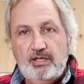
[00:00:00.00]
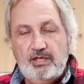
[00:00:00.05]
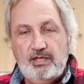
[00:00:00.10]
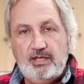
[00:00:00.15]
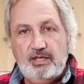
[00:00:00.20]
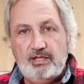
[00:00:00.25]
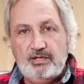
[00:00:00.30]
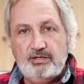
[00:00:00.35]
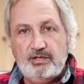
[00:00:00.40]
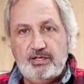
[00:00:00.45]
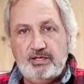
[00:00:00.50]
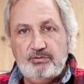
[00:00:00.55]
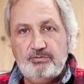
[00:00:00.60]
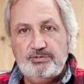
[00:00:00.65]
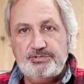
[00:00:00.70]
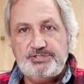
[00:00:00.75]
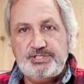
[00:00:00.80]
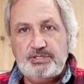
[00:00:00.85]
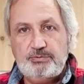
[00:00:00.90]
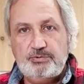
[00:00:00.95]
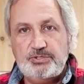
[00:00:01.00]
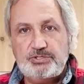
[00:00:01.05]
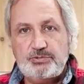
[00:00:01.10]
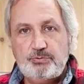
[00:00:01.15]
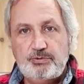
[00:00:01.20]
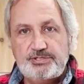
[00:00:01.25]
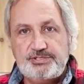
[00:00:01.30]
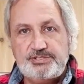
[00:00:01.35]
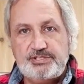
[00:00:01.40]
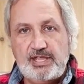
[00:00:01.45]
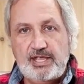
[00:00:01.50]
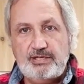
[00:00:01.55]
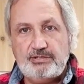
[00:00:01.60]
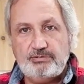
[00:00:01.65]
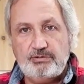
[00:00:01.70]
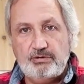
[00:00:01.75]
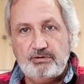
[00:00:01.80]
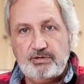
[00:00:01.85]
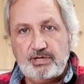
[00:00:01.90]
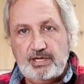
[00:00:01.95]
And we'll see which ones stain,
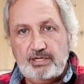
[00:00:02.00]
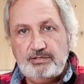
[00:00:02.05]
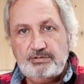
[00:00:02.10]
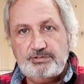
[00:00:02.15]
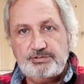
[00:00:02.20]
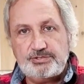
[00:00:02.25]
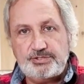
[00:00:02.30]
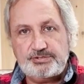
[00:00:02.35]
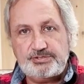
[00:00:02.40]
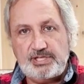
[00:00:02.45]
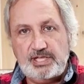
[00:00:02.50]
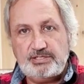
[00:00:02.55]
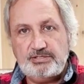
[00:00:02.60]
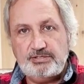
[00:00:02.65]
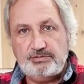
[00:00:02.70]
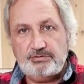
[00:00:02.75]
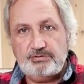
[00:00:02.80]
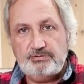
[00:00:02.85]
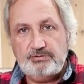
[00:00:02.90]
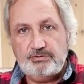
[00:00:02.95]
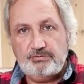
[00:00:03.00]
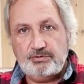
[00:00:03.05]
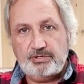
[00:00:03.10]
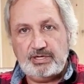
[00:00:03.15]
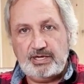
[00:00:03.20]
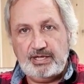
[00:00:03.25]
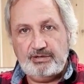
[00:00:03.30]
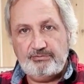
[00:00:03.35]
okay? So stay tuned, we're going to